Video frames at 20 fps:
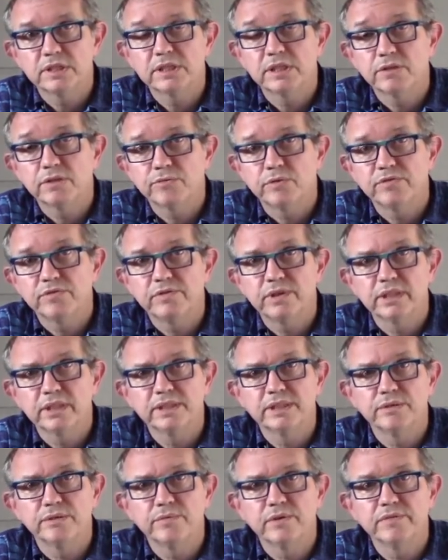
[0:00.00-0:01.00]
Central
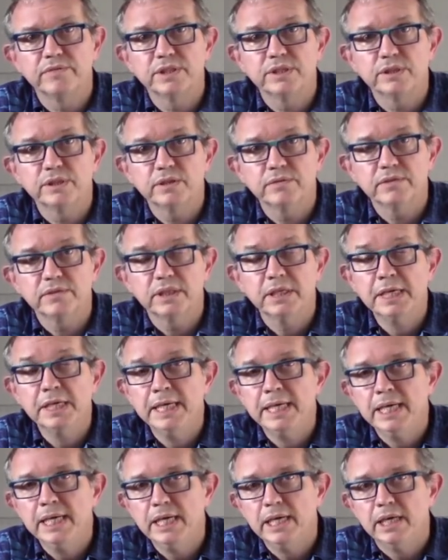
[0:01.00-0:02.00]
Files and Revit Server,
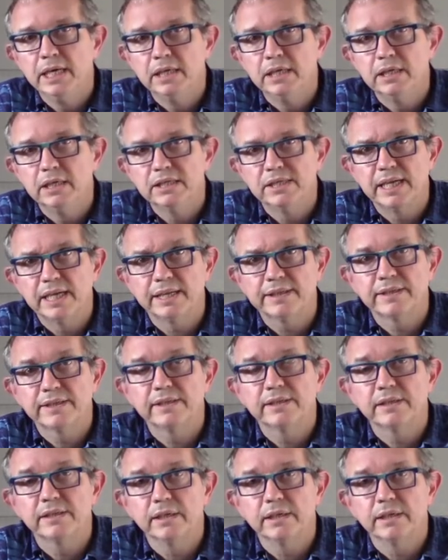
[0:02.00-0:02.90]
is that